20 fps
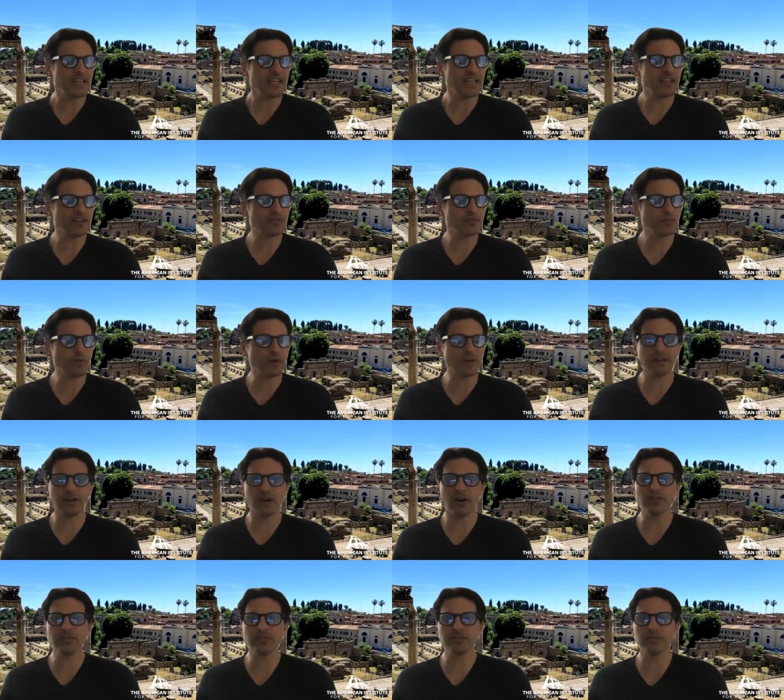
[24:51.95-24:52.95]
is what
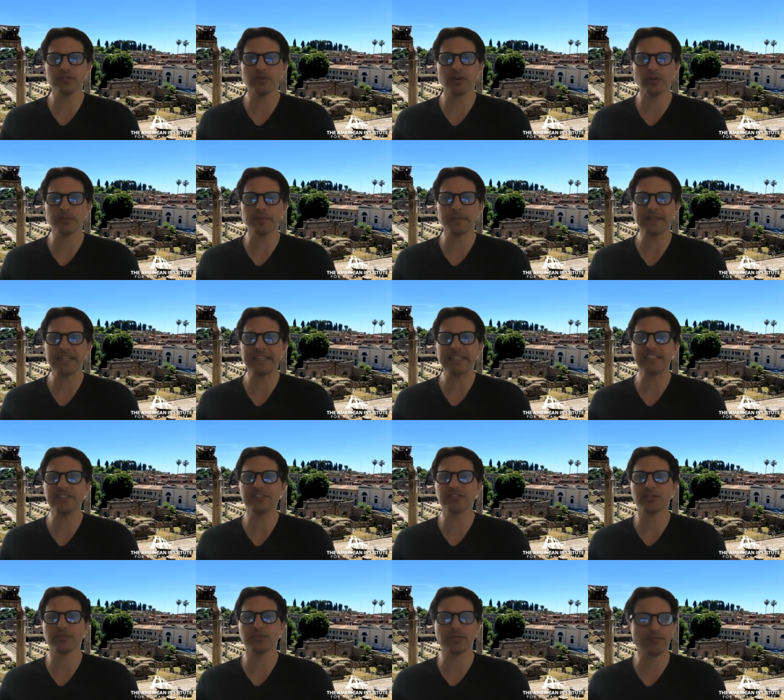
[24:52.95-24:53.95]
also ultimately
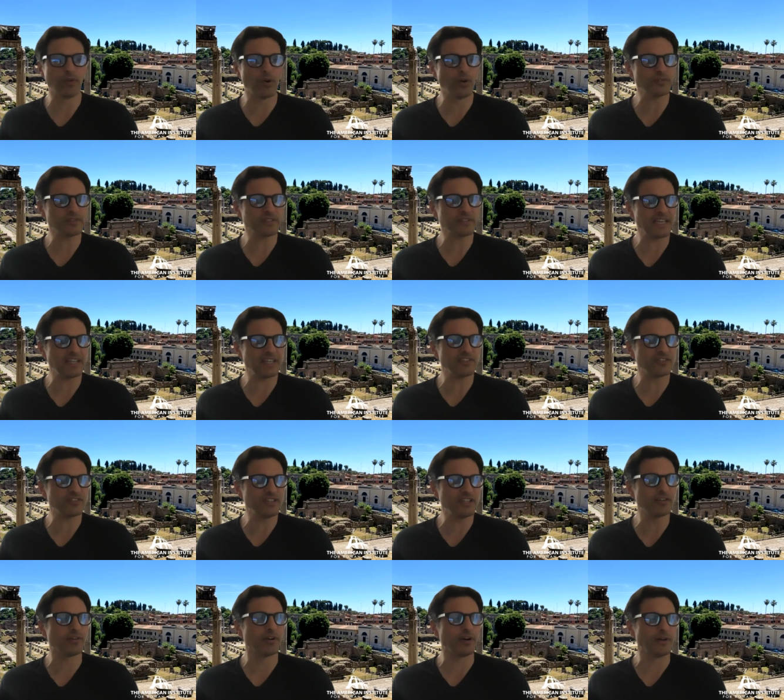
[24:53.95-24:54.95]
leads to the revolt against
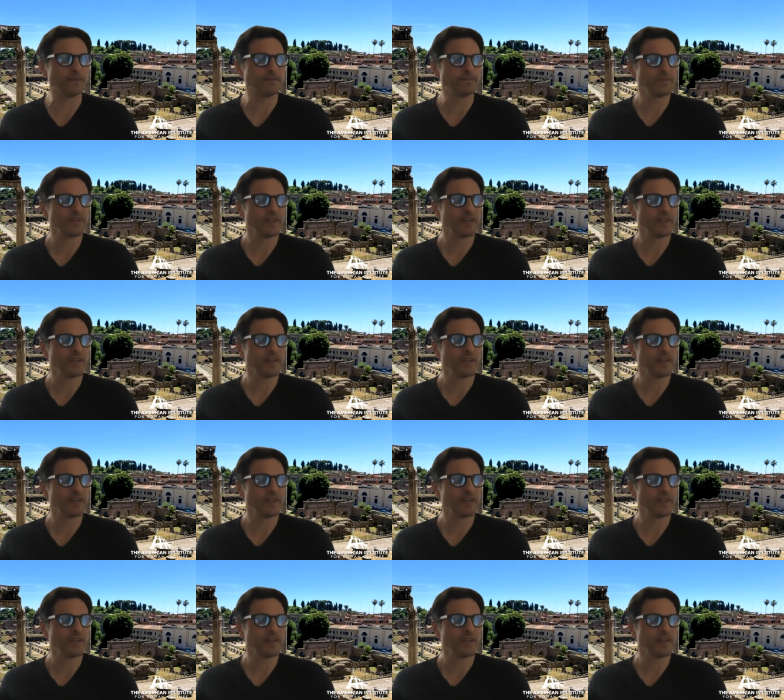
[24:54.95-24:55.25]
Nero.